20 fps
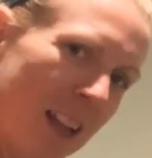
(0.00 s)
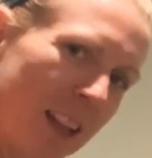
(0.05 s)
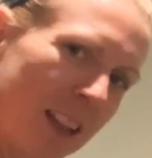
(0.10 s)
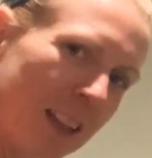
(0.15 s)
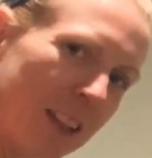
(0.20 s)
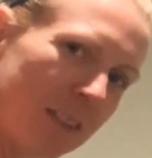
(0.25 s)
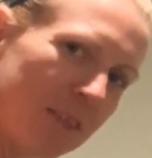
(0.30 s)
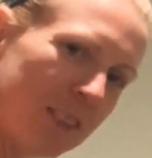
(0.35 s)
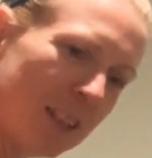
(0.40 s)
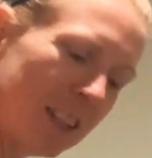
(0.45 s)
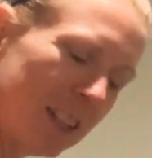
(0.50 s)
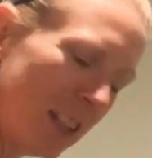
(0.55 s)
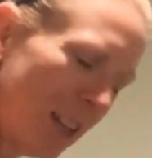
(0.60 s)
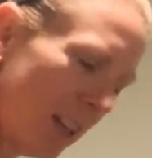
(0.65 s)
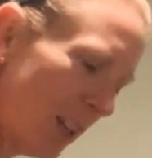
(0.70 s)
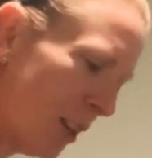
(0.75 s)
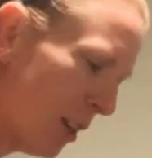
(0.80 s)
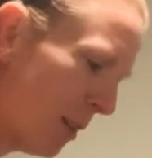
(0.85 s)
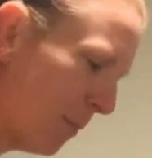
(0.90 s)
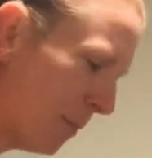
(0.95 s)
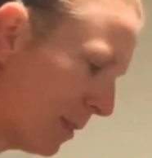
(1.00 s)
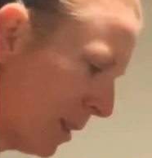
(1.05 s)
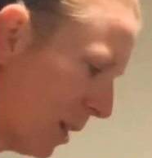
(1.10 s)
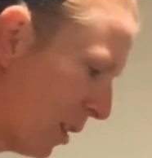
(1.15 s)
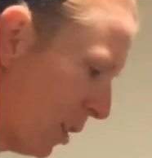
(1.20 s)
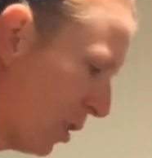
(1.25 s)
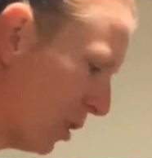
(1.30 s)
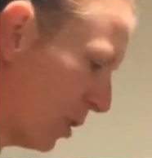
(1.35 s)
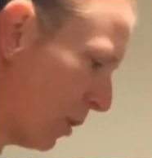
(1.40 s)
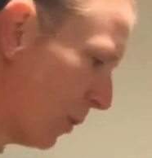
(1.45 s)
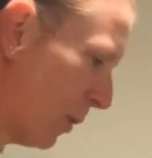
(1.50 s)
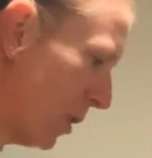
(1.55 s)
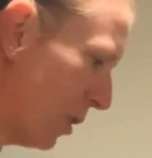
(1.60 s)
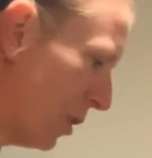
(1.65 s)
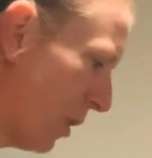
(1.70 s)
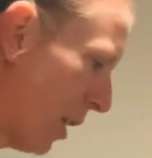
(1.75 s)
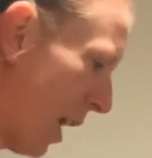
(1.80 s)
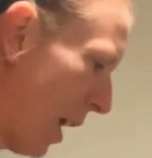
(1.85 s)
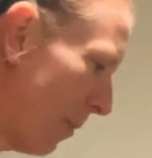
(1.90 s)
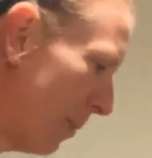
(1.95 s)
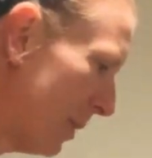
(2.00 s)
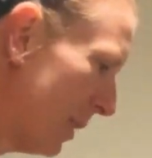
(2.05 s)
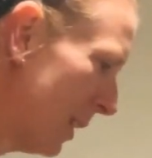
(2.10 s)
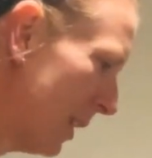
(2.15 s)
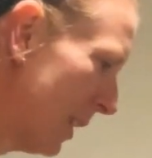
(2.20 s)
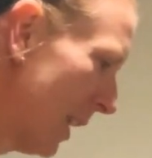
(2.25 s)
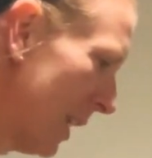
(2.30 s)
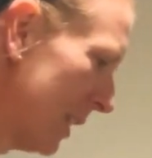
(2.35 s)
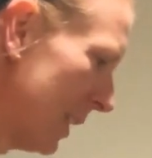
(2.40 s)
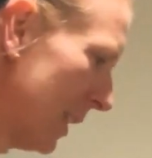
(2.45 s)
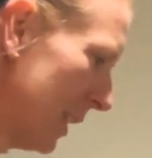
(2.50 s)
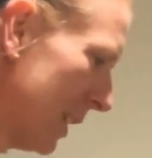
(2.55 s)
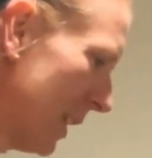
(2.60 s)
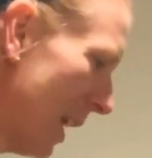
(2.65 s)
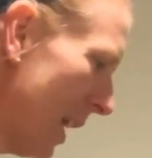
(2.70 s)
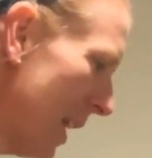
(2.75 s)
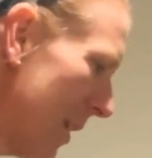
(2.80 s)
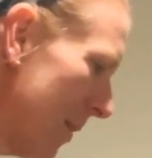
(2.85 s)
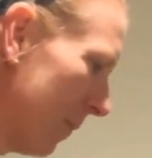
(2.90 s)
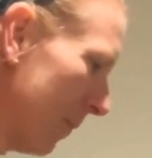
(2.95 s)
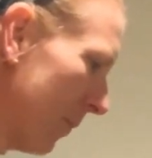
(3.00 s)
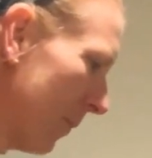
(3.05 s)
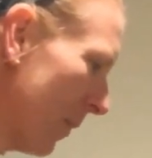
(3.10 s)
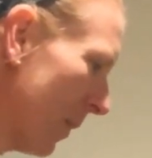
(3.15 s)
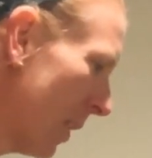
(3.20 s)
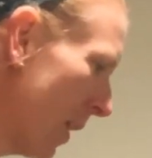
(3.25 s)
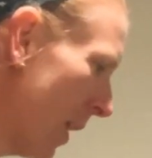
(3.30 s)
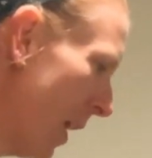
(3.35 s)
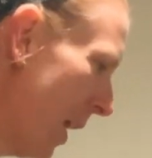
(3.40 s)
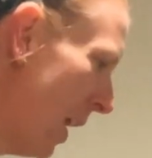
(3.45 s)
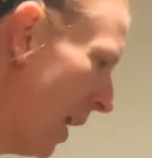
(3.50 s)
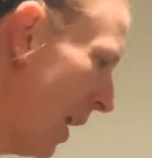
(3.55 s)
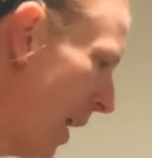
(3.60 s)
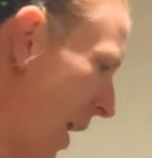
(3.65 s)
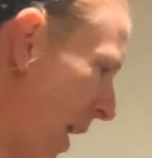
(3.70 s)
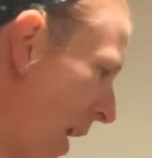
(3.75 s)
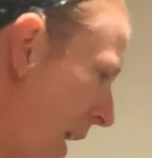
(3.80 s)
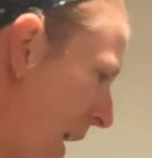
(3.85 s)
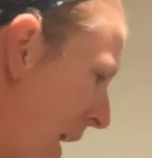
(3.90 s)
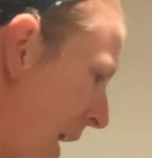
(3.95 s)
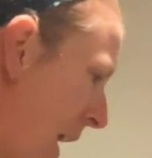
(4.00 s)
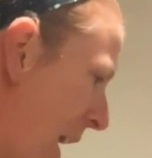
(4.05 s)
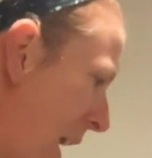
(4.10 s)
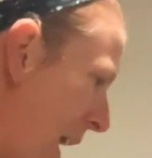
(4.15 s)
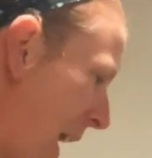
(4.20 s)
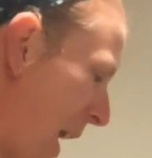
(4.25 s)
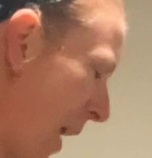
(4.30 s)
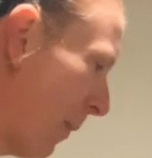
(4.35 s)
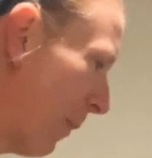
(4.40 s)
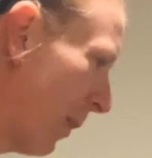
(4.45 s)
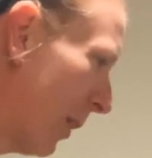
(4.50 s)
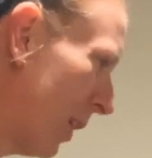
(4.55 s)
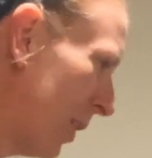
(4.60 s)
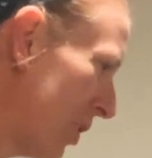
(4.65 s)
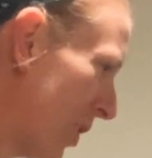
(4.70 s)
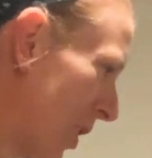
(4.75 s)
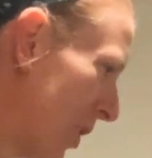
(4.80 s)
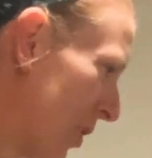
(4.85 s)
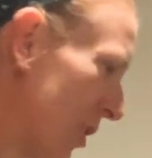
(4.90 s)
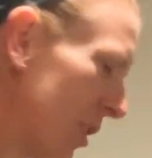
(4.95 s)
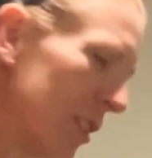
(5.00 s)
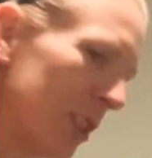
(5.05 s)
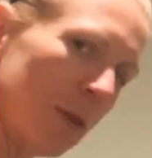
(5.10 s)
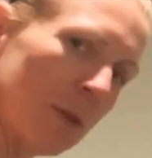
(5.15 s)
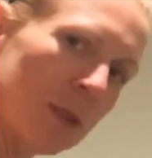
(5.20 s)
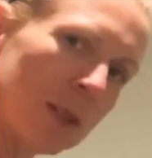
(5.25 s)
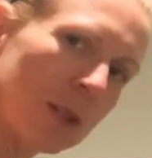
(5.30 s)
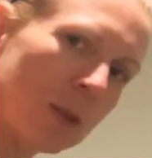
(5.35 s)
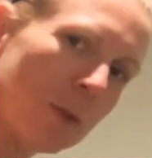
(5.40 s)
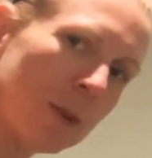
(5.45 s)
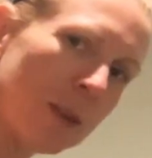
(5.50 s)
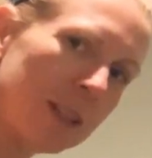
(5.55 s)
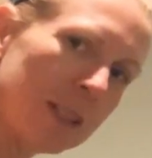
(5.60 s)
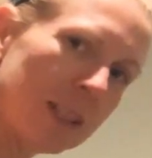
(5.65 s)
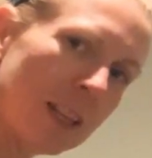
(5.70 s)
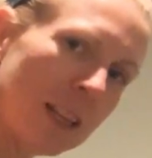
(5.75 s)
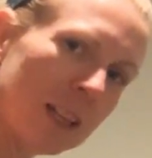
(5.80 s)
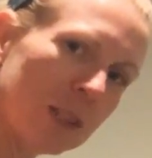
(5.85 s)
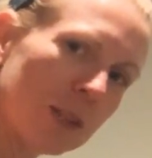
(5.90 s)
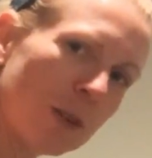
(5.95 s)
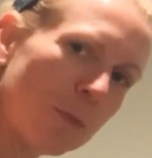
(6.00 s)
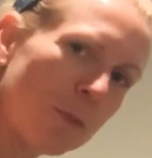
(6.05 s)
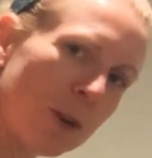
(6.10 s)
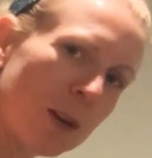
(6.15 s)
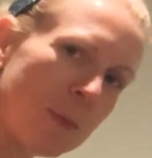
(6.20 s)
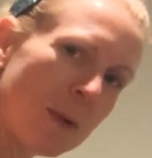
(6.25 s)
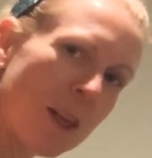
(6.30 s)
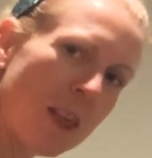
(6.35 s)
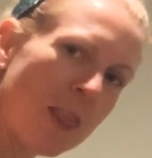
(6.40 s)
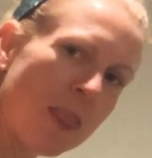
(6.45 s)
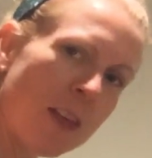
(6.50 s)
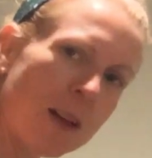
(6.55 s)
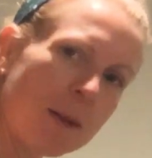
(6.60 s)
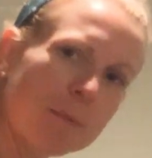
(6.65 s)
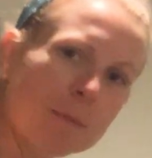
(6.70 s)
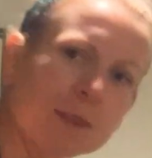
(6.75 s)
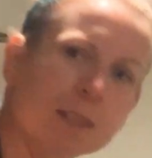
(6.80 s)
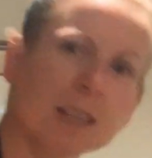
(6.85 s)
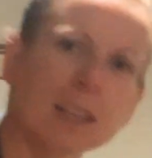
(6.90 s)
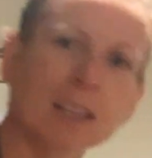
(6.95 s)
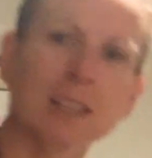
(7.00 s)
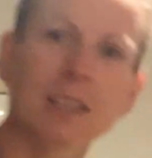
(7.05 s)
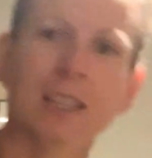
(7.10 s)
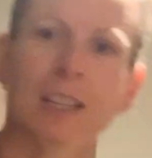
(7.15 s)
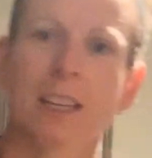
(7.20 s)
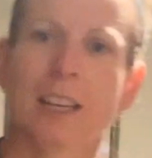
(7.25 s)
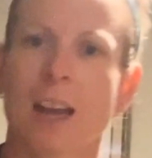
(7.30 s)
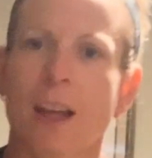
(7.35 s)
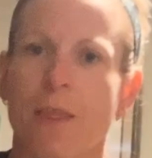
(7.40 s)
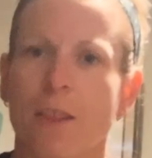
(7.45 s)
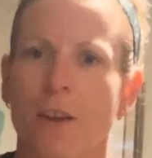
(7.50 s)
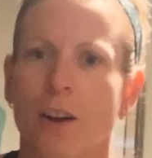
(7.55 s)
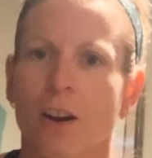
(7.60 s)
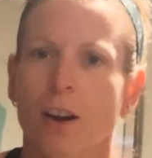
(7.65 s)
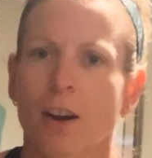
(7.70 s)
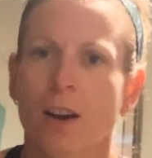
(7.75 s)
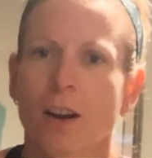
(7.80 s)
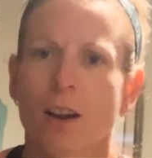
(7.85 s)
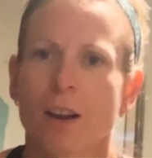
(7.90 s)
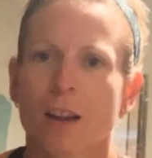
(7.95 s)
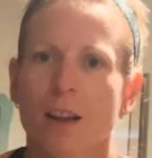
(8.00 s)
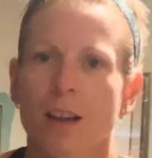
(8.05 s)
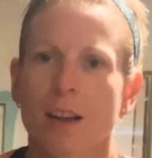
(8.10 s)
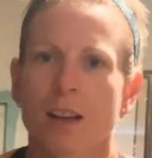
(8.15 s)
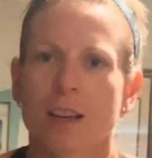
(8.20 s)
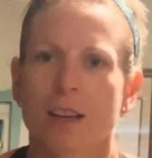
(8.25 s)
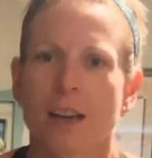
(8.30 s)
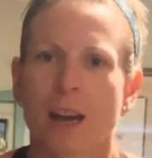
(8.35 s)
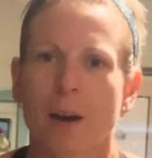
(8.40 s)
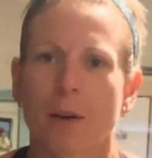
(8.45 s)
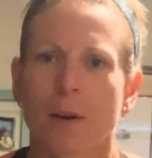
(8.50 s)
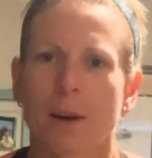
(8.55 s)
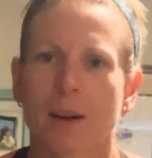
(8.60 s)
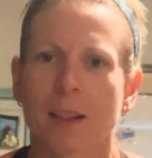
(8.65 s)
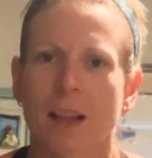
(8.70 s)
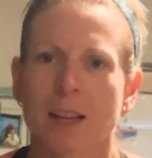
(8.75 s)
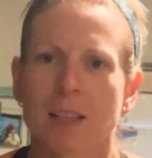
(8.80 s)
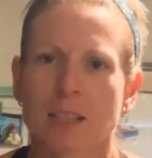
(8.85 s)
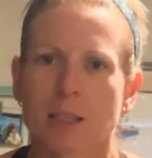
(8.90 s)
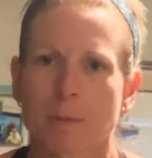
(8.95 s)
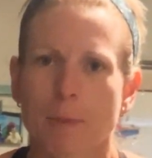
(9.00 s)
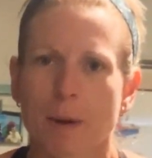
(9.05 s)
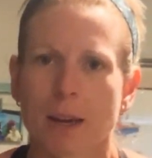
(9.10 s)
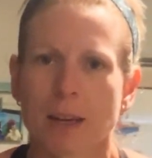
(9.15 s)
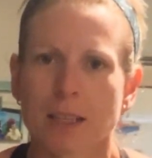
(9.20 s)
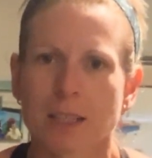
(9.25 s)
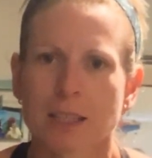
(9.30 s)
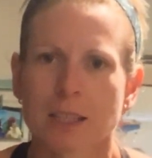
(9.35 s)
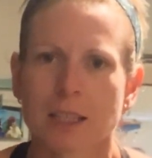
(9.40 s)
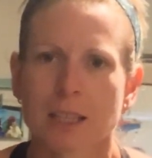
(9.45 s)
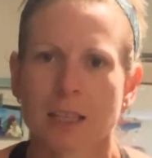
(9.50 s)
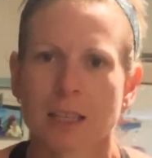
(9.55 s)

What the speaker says: Lifting, tuck your hips under, squeeze your abs in nice and tight. And we're going to change this to a squeeze in. So I'm bringing my thumbs in together, narrowing that space.